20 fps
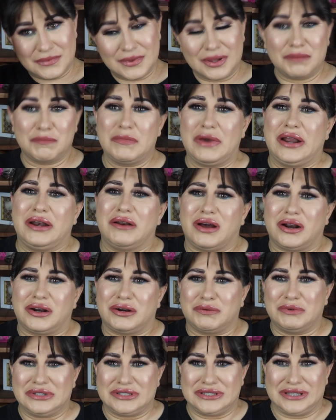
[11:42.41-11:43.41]
My daughter
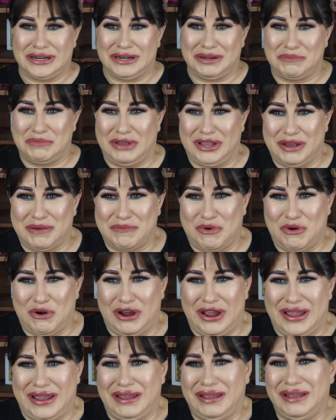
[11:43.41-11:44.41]
was gonna be a
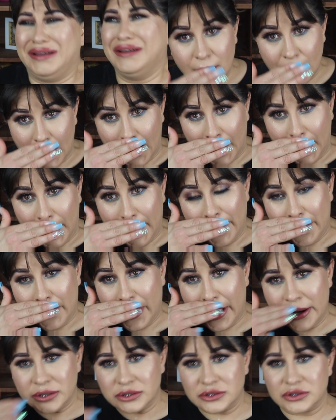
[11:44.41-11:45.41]
boy. And I
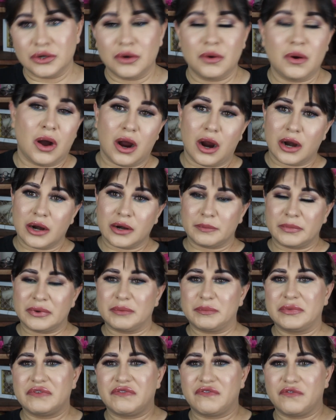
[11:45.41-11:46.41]
cried so hard,
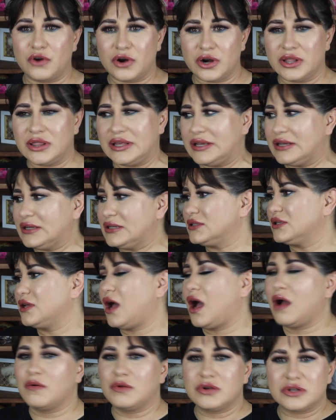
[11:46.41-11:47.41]
but before this,
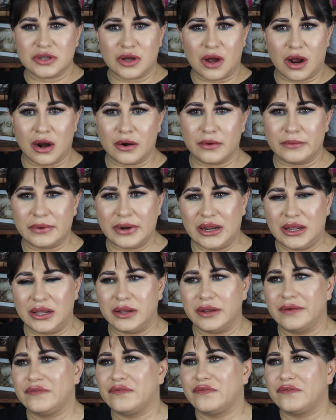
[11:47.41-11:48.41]
I was
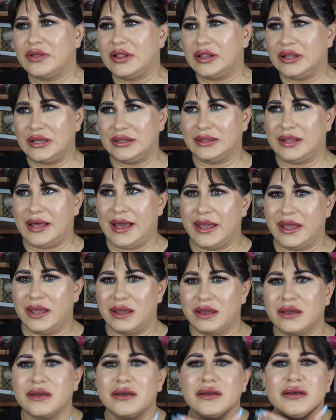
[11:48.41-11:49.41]
already feeling
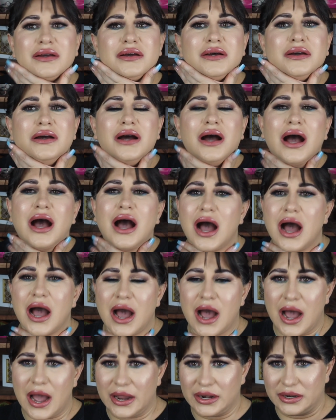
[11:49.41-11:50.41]
like
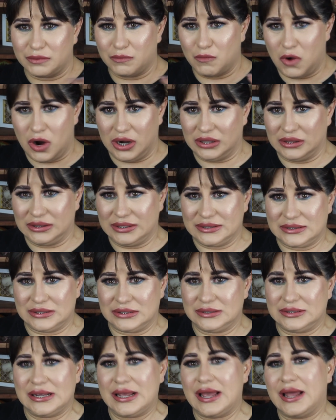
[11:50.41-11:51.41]
I didn't want to
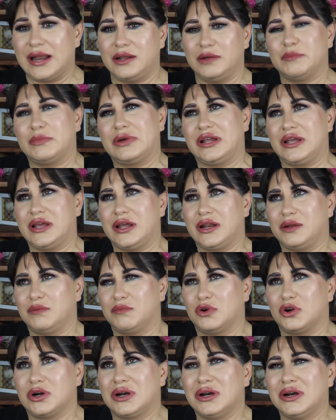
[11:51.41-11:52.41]
listen to anybody
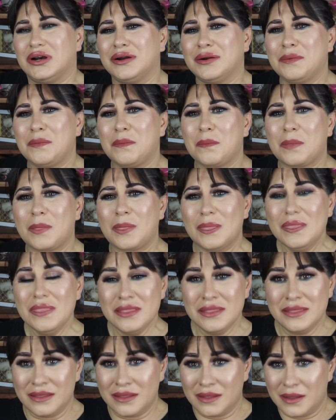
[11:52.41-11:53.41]
anymore.
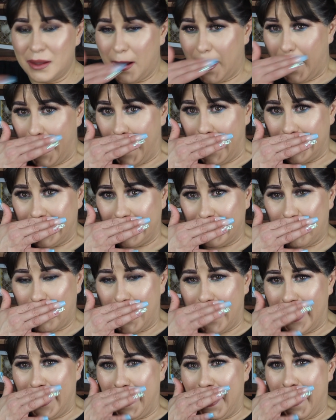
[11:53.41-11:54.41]
I didn't
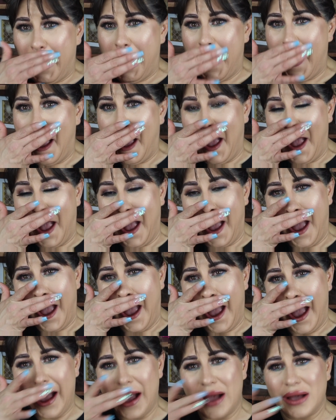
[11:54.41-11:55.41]
want to
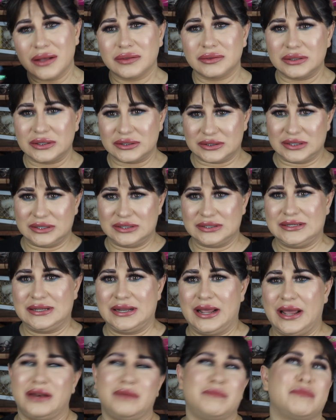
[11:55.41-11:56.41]
listen to
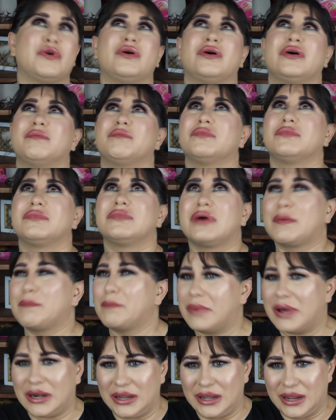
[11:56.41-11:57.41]

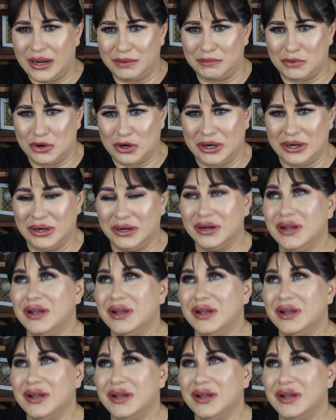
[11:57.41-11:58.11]
anybody anymore.